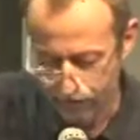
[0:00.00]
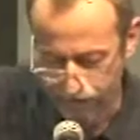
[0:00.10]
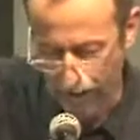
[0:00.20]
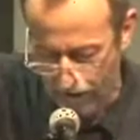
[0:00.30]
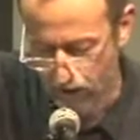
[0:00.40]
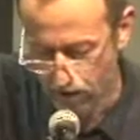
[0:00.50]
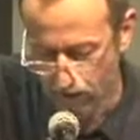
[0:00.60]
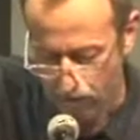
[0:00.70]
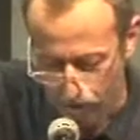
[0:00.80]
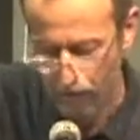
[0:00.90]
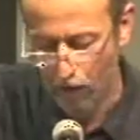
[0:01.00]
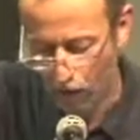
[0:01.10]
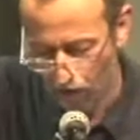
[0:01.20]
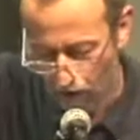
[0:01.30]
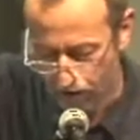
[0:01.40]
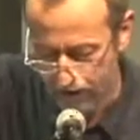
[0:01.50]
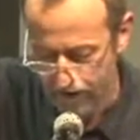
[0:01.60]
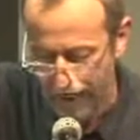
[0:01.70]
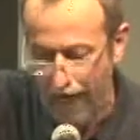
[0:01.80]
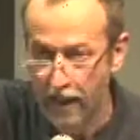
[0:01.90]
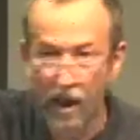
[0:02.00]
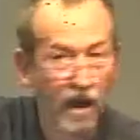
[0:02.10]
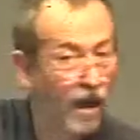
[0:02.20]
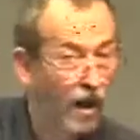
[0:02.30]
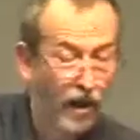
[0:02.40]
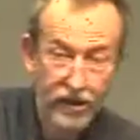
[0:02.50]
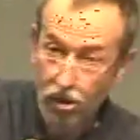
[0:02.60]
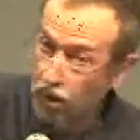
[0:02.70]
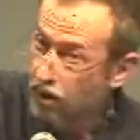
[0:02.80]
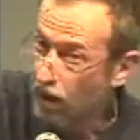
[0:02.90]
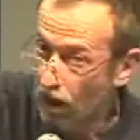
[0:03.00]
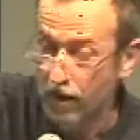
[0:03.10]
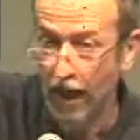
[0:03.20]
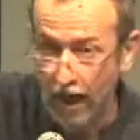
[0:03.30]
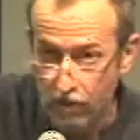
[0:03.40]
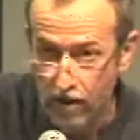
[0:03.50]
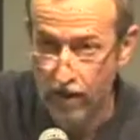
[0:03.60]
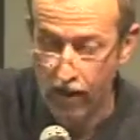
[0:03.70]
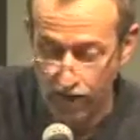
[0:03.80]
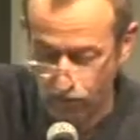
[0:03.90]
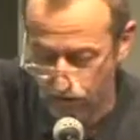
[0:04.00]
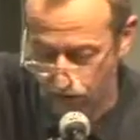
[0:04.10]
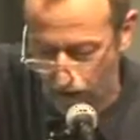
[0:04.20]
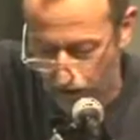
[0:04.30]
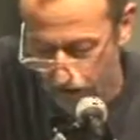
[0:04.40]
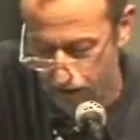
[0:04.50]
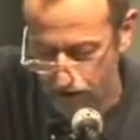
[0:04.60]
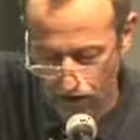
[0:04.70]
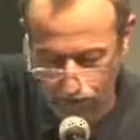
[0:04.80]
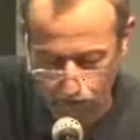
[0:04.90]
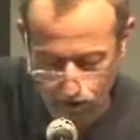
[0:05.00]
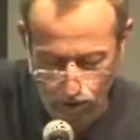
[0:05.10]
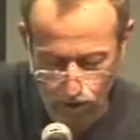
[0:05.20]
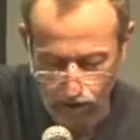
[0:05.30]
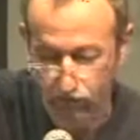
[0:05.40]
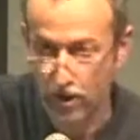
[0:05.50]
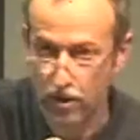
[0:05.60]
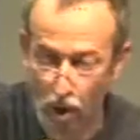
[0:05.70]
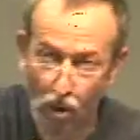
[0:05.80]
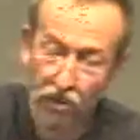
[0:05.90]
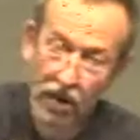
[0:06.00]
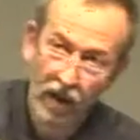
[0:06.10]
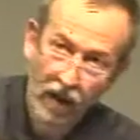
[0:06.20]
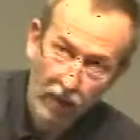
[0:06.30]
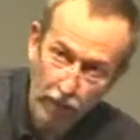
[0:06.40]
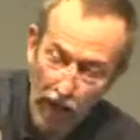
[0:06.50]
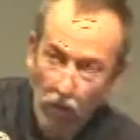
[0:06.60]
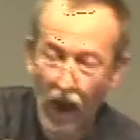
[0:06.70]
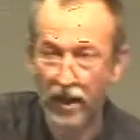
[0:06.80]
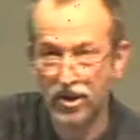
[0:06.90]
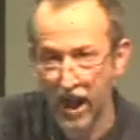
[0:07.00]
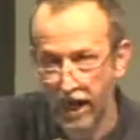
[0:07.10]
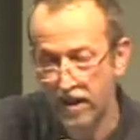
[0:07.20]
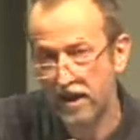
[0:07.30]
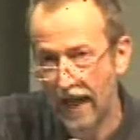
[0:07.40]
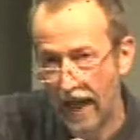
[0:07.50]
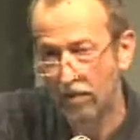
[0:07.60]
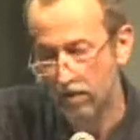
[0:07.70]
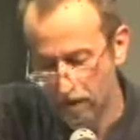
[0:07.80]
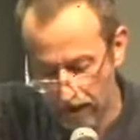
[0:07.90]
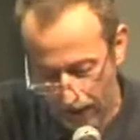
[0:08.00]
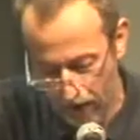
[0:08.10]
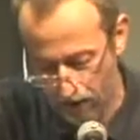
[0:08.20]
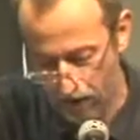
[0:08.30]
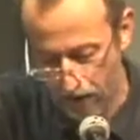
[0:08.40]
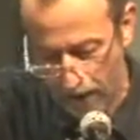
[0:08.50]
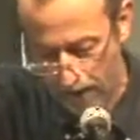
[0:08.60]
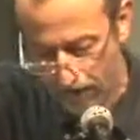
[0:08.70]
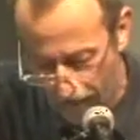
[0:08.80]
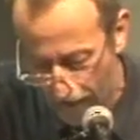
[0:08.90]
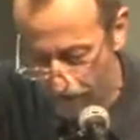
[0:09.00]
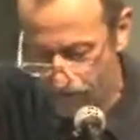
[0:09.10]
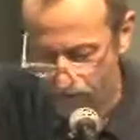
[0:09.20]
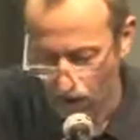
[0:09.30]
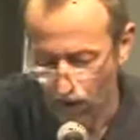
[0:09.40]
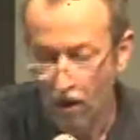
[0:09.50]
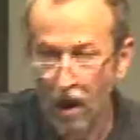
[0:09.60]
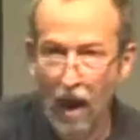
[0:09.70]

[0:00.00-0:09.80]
manage to put them all on a slide. Certainly not the hundreds and hundreds of characters of The Story of the Stone, by one Chinese count, 985. So